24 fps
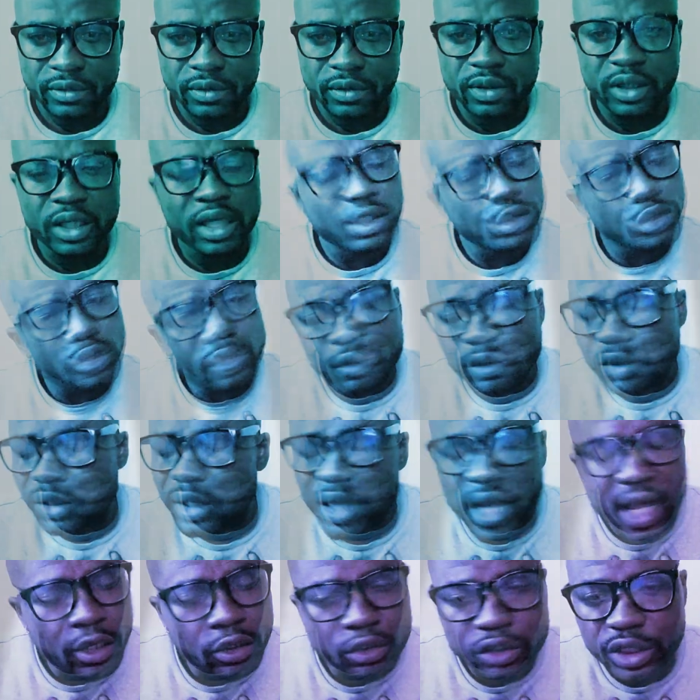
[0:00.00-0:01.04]
that
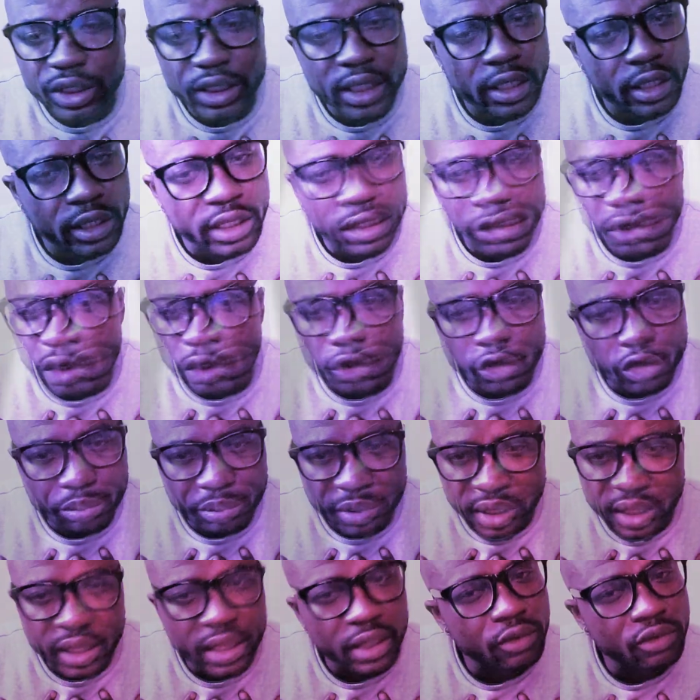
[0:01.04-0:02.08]
I don't see any other
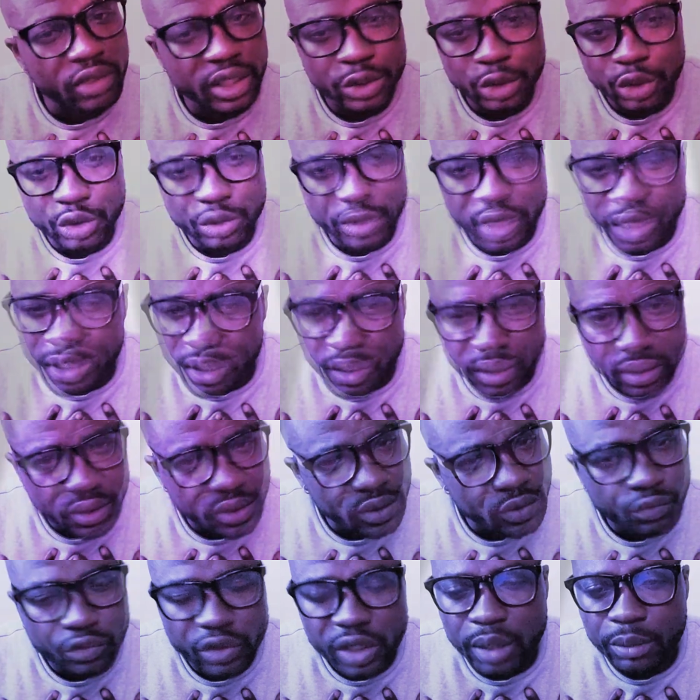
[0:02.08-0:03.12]
men that gonna treat my kids the
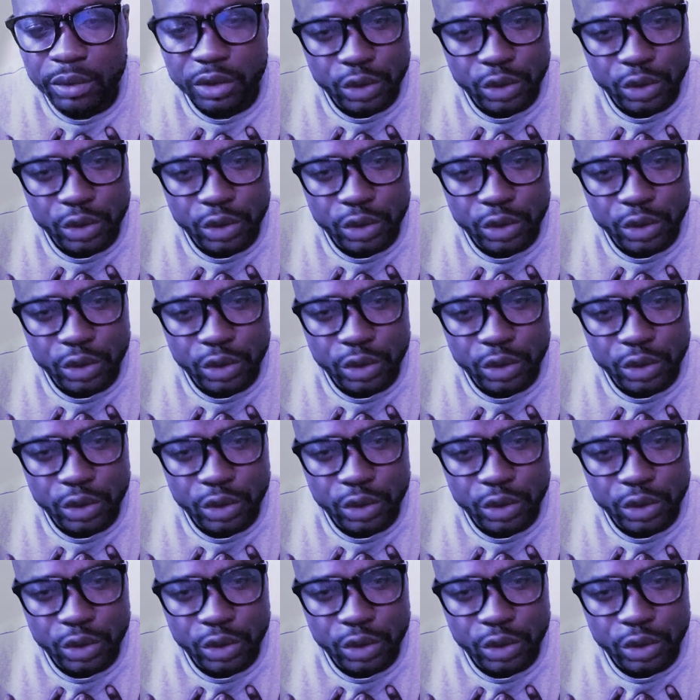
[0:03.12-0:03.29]
way I'm gonna